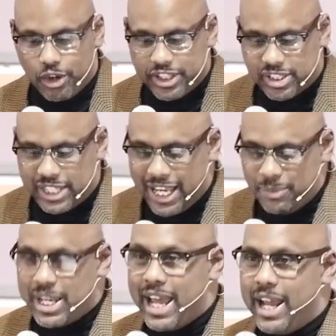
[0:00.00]
On the
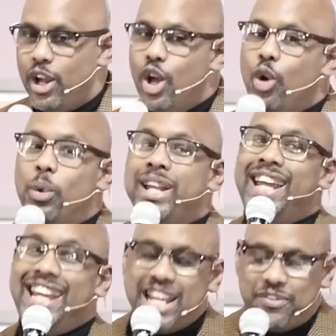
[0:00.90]
same day, when
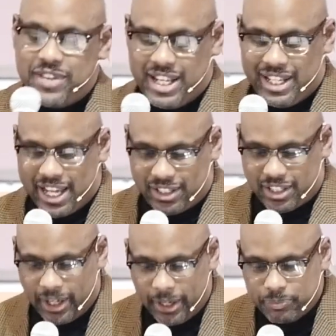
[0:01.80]
evening had
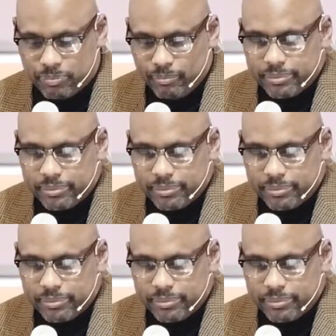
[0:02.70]
come,